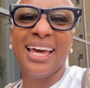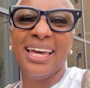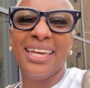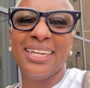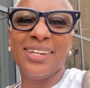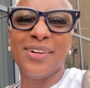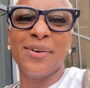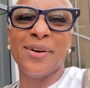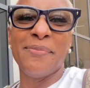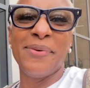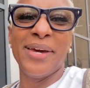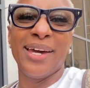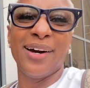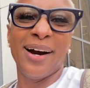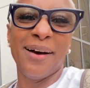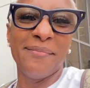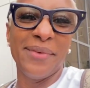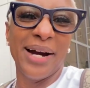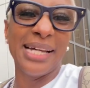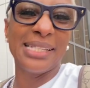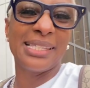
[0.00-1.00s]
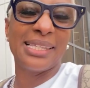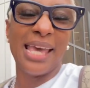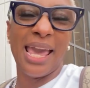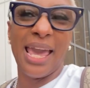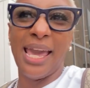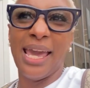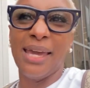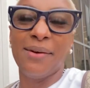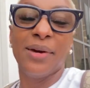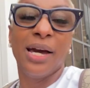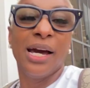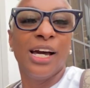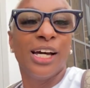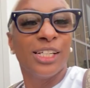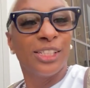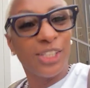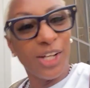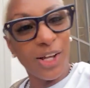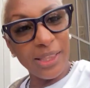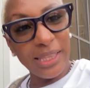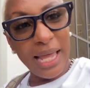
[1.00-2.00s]
You would be on my team.
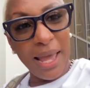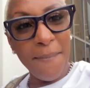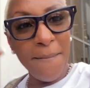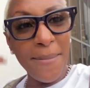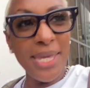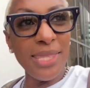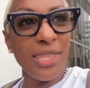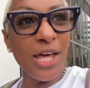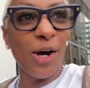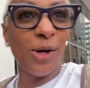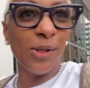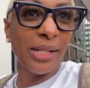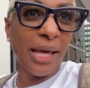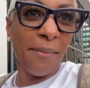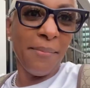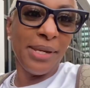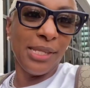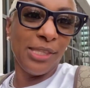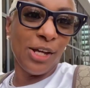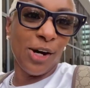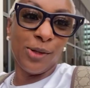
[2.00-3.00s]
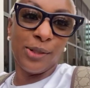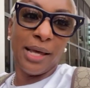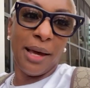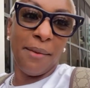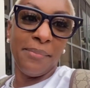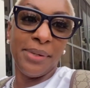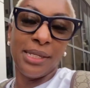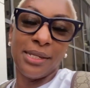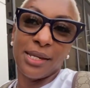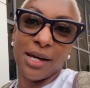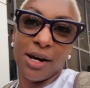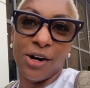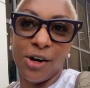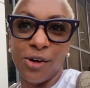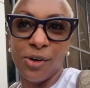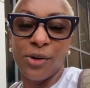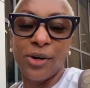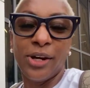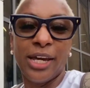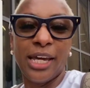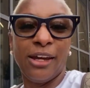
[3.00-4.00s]
So let me know, let me know, let me
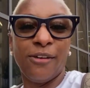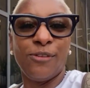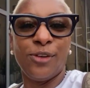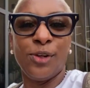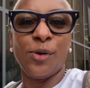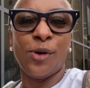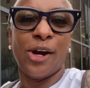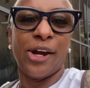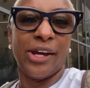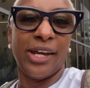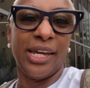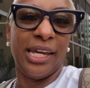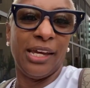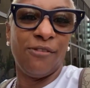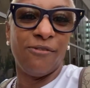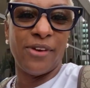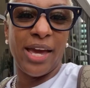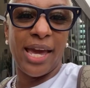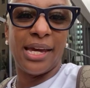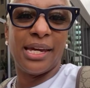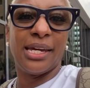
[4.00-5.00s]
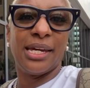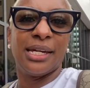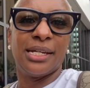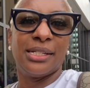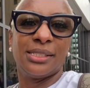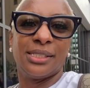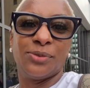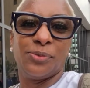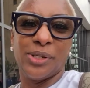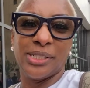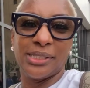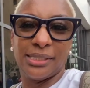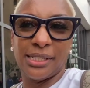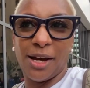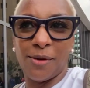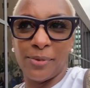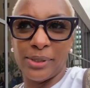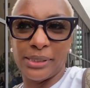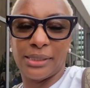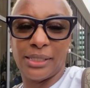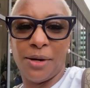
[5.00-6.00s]
know if you are in Vegas. What's
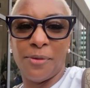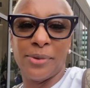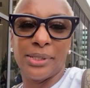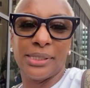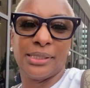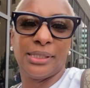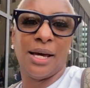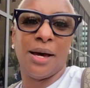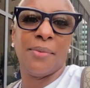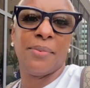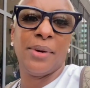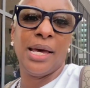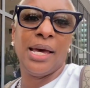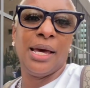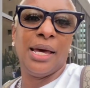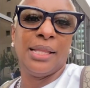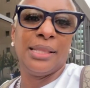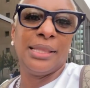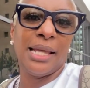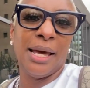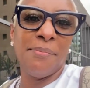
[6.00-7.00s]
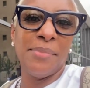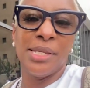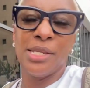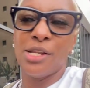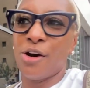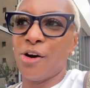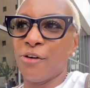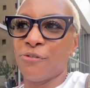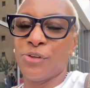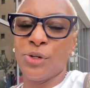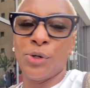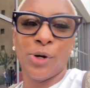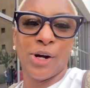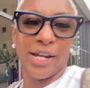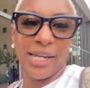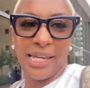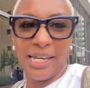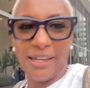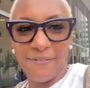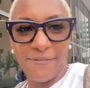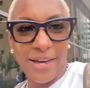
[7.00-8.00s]
up, what's up, what's up? Let me know if you are
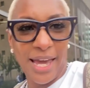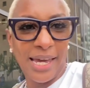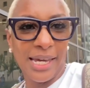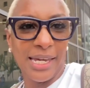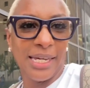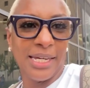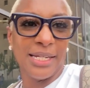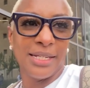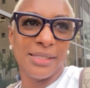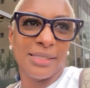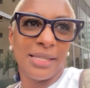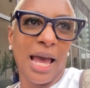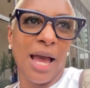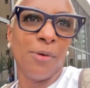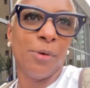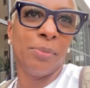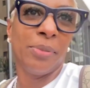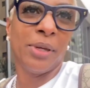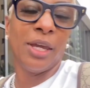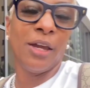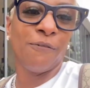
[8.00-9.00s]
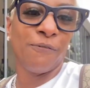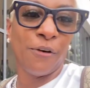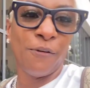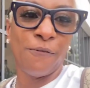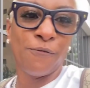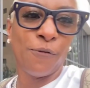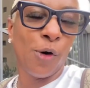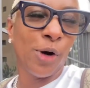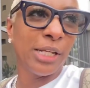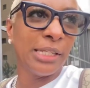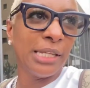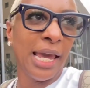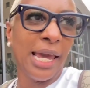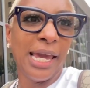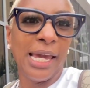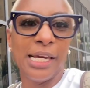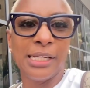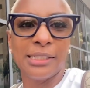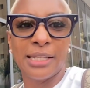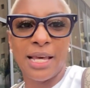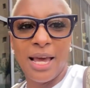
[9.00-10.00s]
in Vegas. I will be here for four
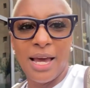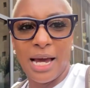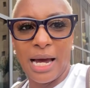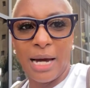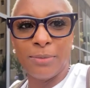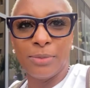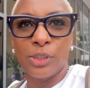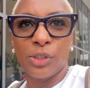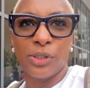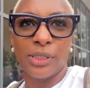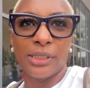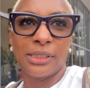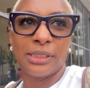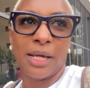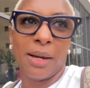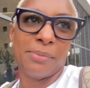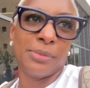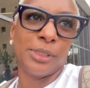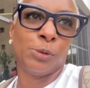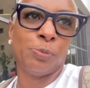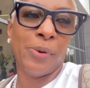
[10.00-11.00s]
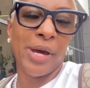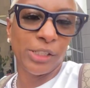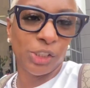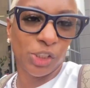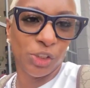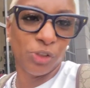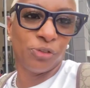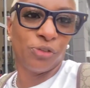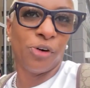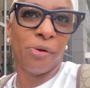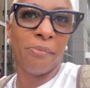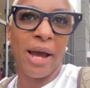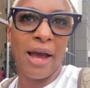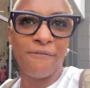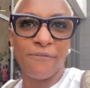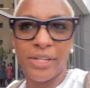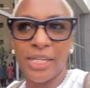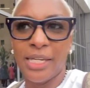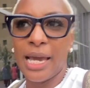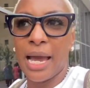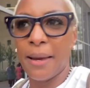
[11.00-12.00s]
days. I'm doing something special for my
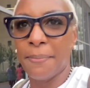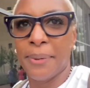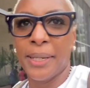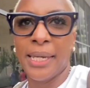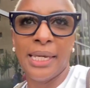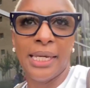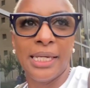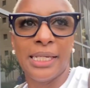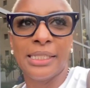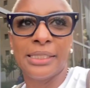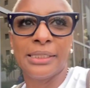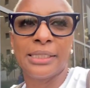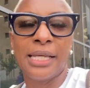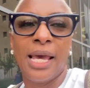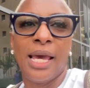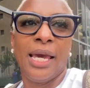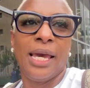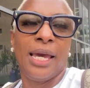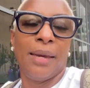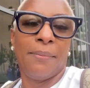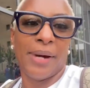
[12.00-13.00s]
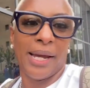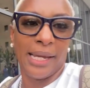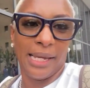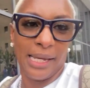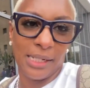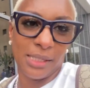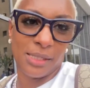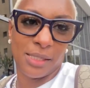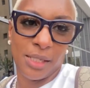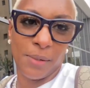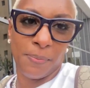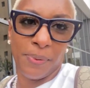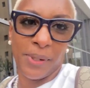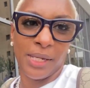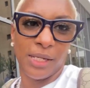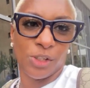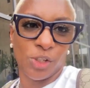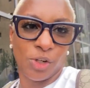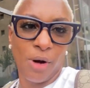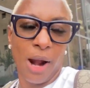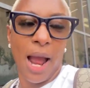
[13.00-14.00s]
V I Ps and my H C
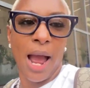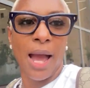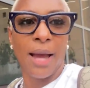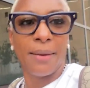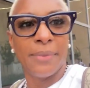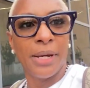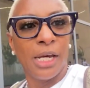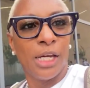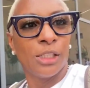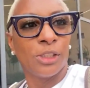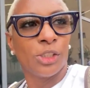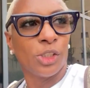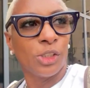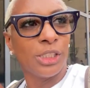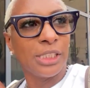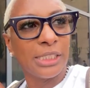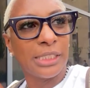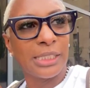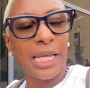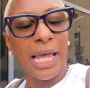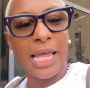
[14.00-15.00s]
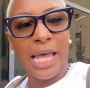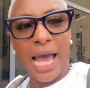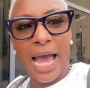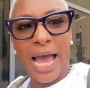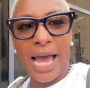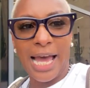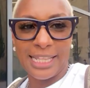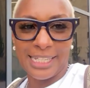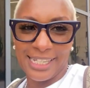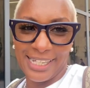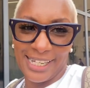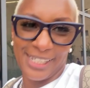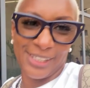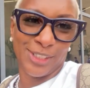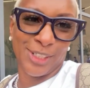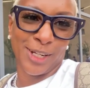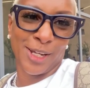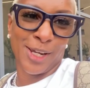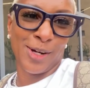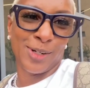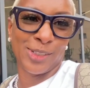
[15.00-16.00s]
P Tribe. So just holler at
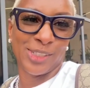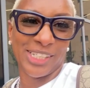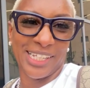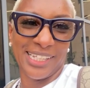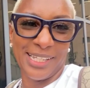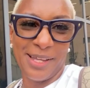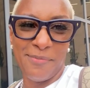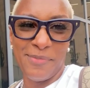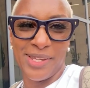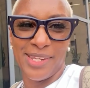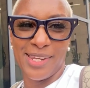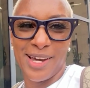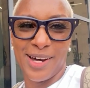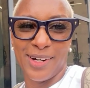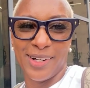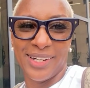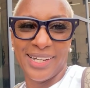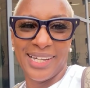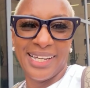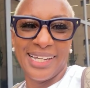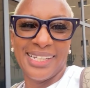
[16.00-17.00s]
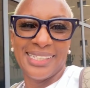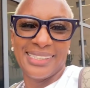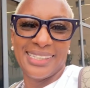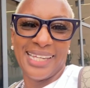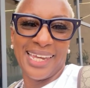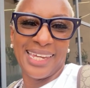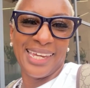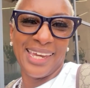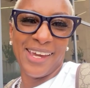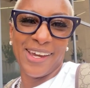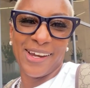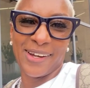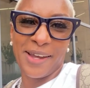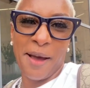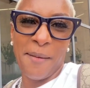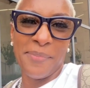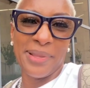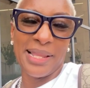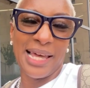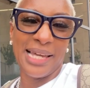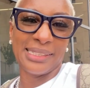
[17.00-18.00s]
your coach and let me know. Take care,
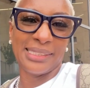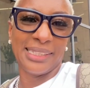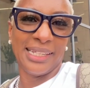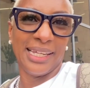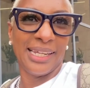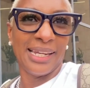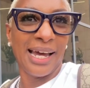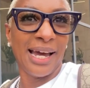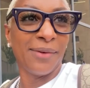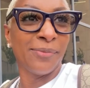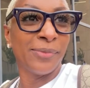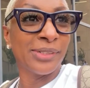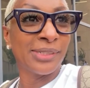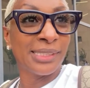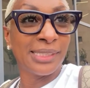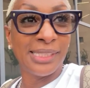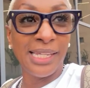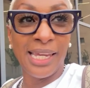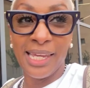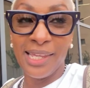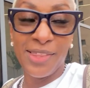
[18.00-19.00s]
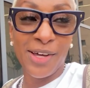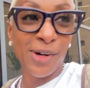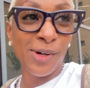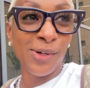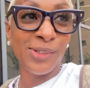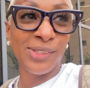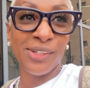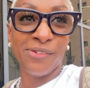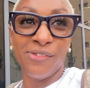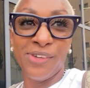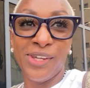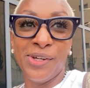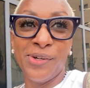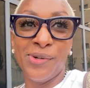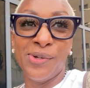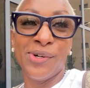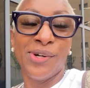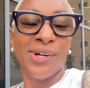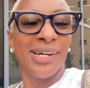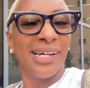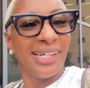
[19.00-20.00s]
God bless, and I will see those of
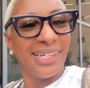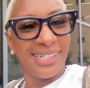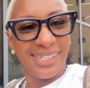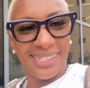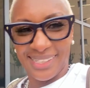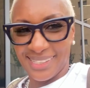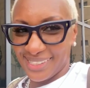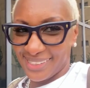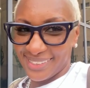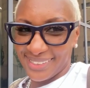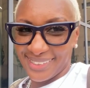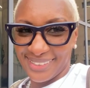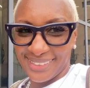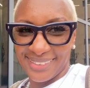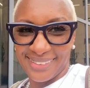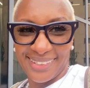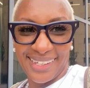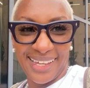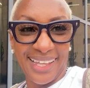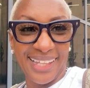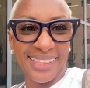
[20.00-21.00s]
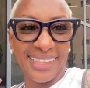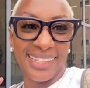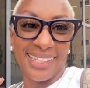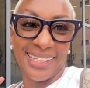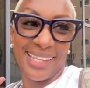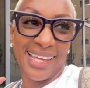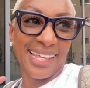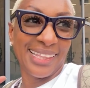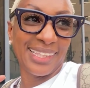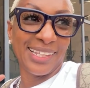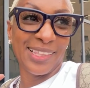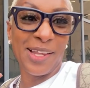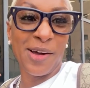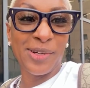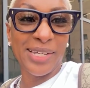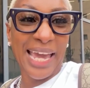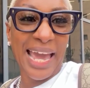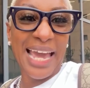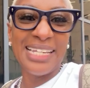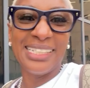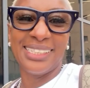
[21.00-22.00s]
you at the, at the
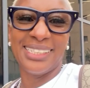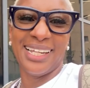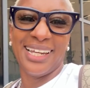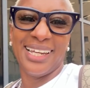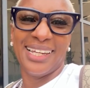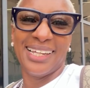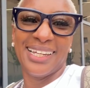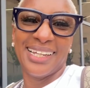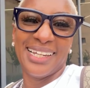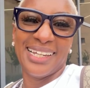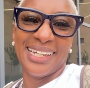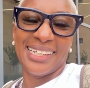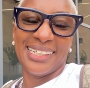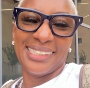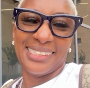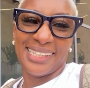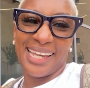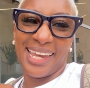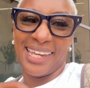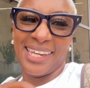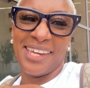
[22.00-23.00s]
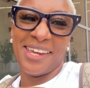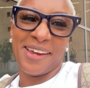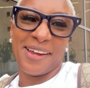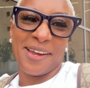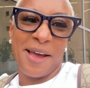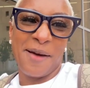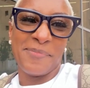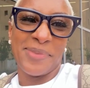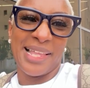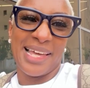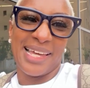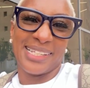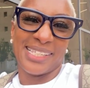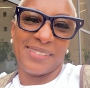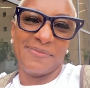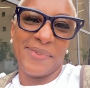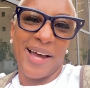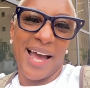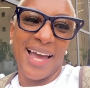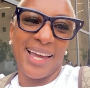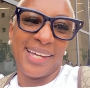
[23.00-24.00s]
location. Take care, God bless,
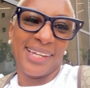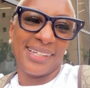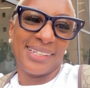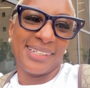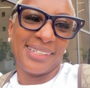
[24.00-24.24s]
bye.